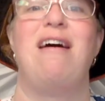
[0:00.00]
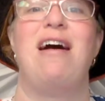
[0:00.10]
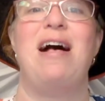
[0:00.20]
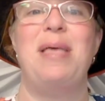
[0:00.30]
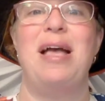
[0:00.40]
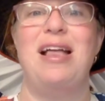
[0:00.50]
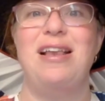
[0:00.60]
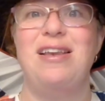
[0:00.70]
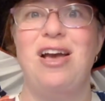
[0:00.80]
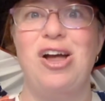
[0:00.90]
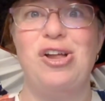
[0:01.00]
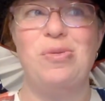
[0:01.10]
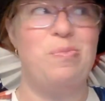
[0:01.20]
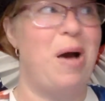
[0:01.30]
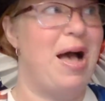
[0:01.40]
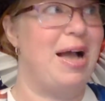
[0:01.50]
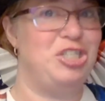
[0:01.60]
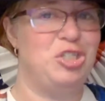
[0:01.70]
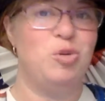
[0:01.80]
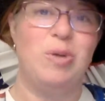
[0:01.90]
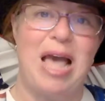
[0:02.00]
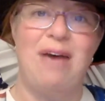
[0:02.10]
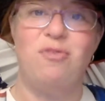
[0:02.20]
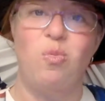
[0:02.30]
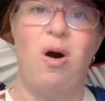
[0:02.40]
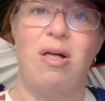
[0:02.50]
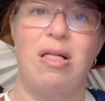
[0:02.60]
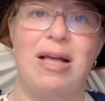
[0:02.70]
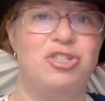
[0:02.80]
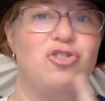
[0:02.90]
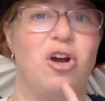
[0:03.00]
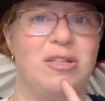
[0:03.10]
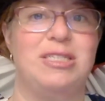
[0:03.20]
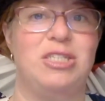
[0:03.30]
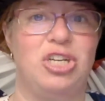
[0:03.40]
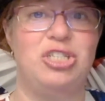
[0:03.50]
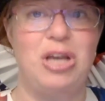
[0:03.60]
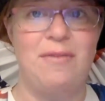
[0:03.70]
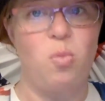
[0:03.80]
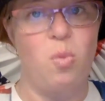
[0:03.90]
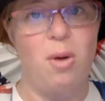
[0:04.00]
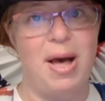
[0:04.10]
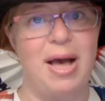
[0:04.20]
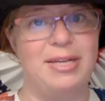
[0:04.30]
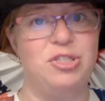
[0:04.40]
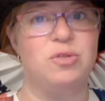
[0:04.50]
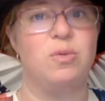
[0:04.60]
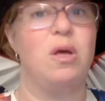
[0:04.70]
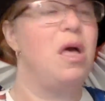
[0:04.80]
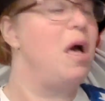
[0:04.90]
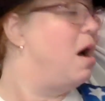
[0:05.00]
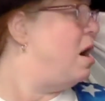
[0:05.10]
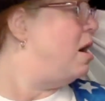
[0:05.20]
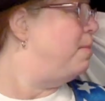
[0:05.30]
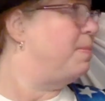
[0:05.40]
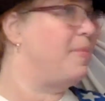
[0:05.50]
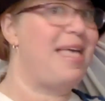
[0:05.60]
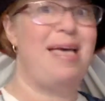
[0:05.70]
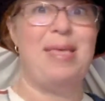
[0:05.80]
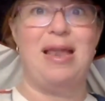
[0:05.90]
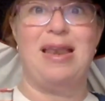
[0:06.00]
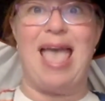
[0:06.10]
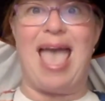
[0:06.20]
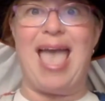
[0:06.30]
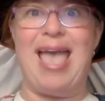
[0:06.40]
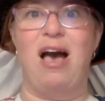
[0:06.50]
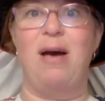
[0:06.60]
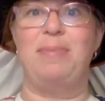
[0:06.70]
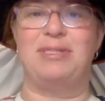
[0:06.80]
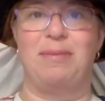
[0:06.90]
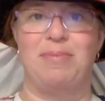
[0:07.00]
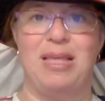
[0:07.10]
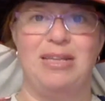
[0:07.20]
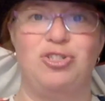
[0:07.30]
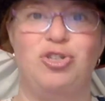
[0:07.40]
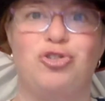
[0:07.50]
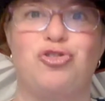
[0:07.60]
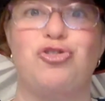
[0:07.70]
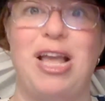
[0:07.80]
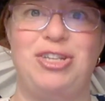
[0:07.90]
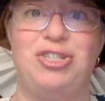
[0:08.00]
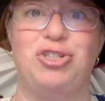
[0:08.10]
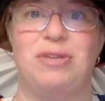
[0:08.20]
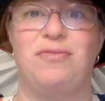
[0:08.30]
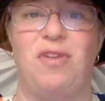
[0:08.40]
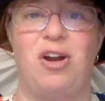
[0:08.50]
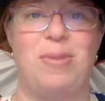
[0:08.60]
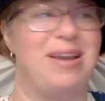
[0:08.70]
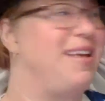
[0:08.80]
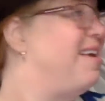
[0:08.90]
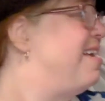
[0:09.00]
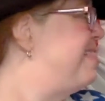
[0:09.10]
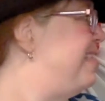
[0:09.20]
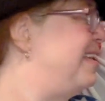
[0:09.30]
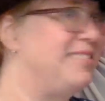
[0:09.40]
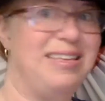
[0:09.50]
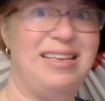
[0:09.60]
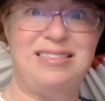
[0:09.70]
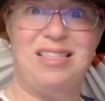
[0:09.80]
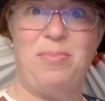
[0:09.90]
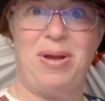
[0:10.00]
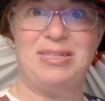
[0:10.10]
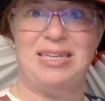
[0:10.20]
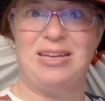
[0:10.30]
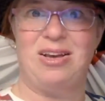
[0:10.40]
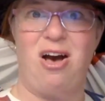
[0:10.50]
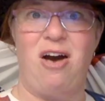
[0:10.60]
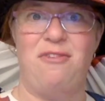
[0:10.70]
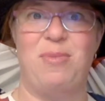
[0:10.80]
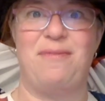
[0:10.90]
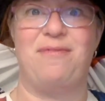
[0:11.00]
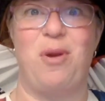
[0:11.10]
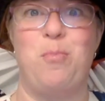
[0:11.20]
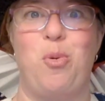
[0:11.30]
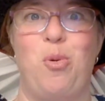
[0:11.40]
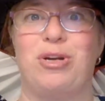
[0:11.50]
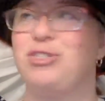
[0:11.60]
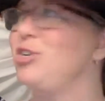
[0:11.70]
and then behind you, you would have a wall. I strongly suggest you have a wall behind you. And then hang up something to create your environment. This is the bunting off my front porch.